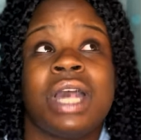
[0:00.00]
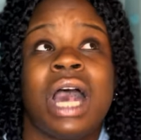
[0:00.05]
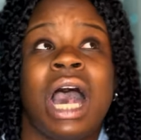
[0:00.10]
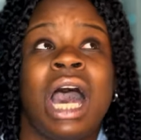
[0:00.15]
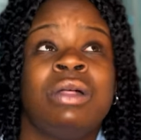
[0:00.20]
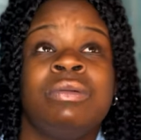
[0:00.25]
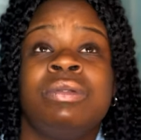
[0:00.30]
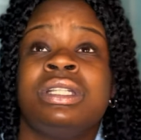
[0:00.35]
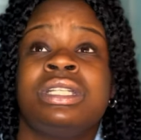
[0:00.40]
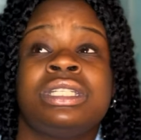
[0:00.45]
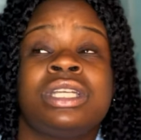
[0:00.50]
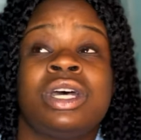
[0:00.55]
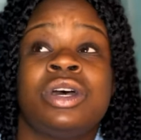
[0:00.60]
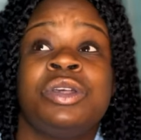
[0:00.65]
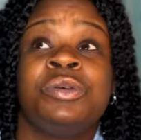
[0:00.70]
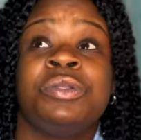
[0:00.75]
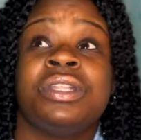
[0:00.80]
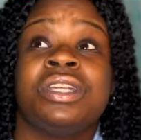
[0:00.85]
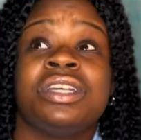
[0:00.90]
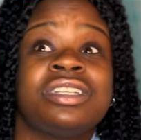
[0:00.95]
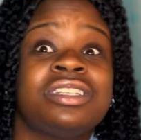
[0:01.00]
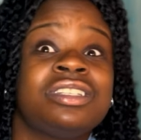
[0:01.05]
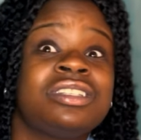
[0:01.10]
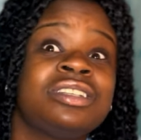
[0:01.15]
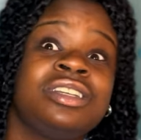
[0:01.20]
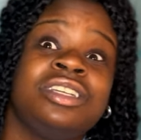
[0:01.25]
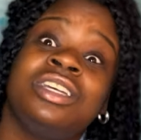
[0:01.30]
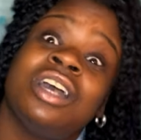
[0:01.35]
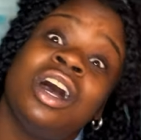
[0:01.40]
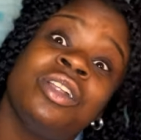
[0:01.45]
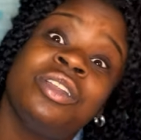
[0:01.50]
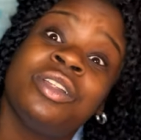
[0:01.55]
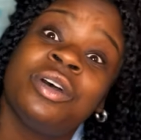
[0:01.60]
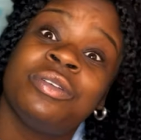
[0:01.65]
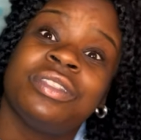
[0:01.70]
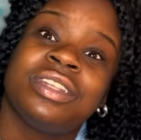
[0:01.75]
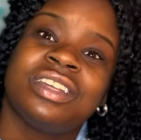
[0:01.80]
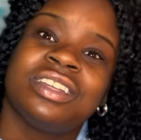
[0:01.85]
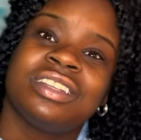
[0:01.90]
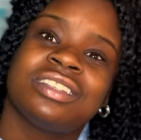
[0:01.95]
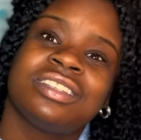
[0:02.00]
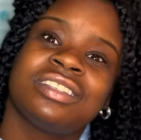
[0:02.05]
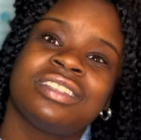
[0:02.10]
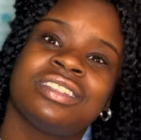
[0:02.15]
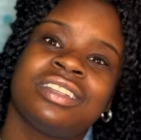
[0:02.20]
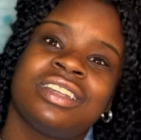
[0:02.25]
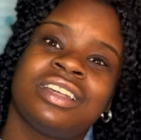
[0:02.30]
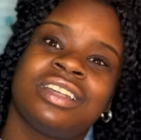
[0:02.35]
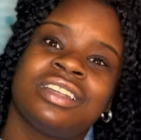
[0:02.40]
I don't need to tell you this. Y'all know this.